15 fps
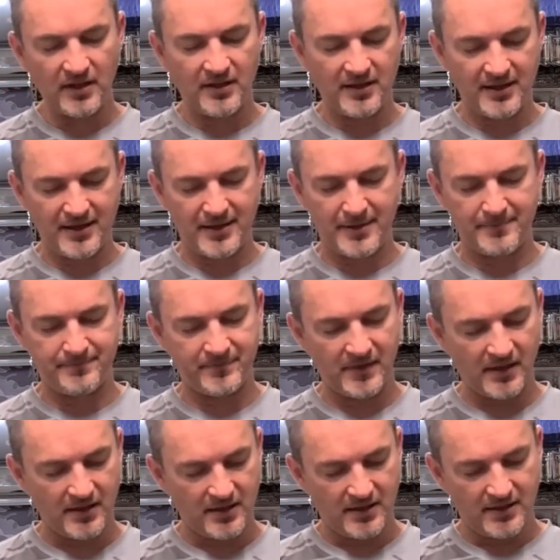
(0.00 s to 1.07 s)

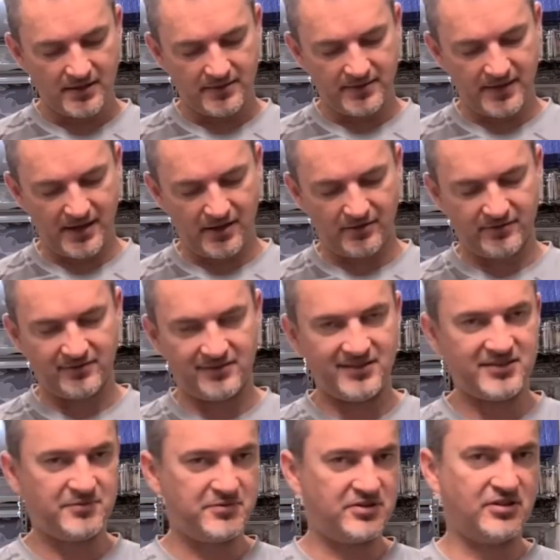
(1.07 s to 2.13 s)
Now,
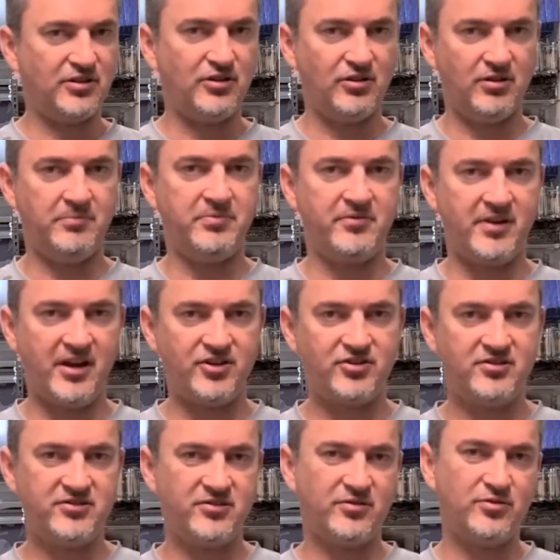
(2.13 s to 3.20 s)
this was a
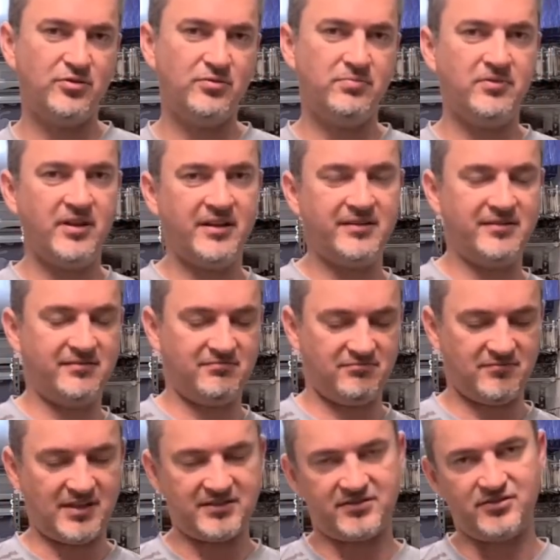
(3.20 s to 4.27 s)
collaboration, so Kublai
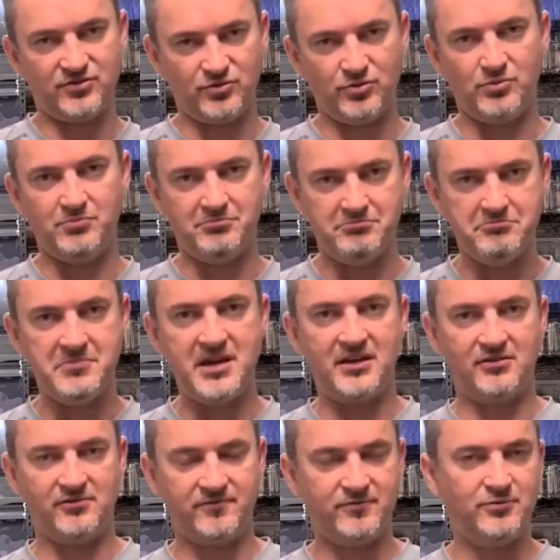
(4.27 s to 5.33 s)
doesn't do
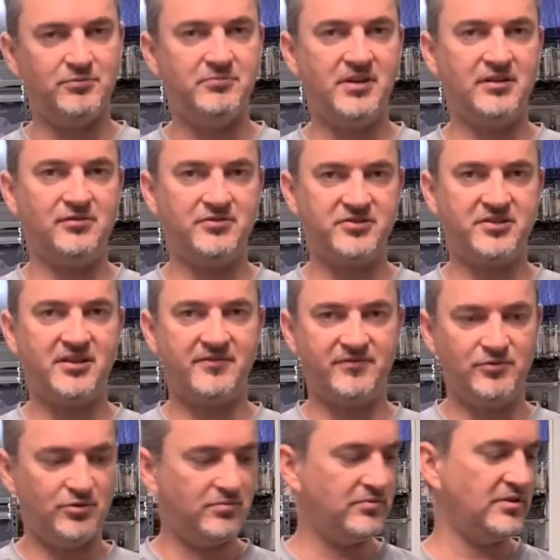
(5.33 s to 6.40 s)
full metal stuff
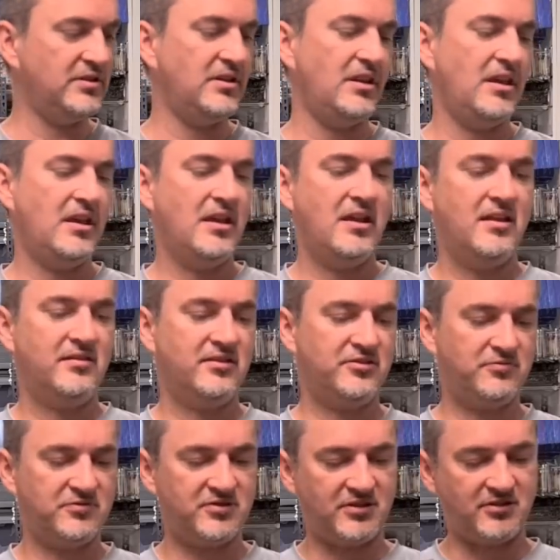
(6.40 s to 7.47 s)
normally. This
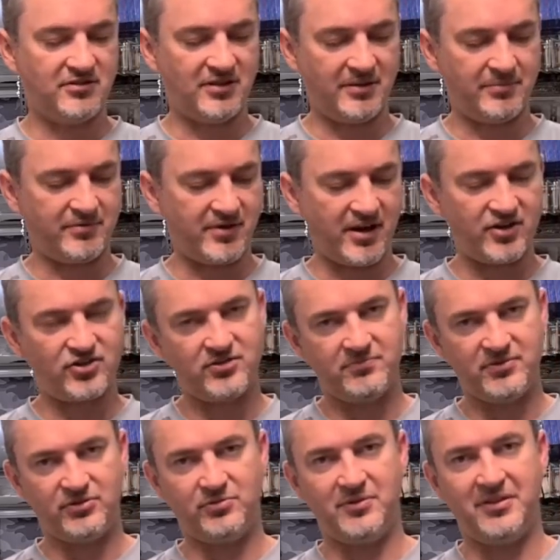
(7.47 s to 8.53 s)
was a collaboration
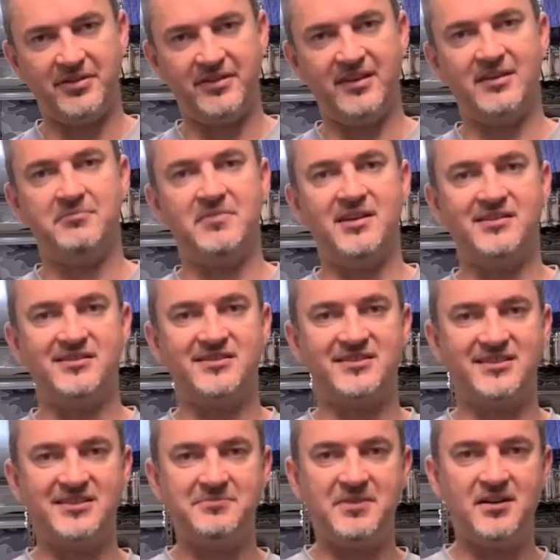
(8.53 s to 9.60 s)
between them and
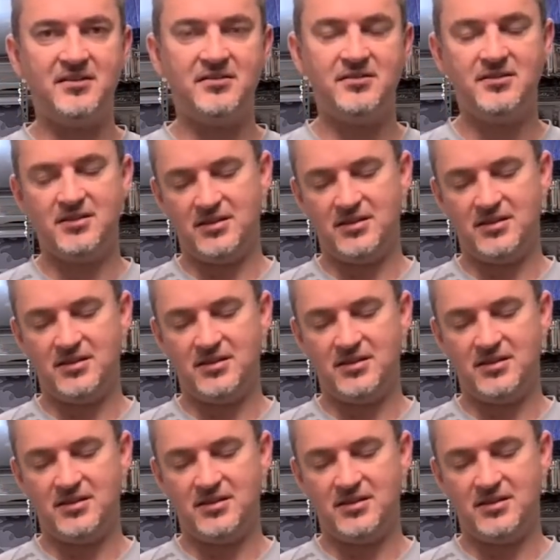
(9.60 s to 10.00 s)
Cyma.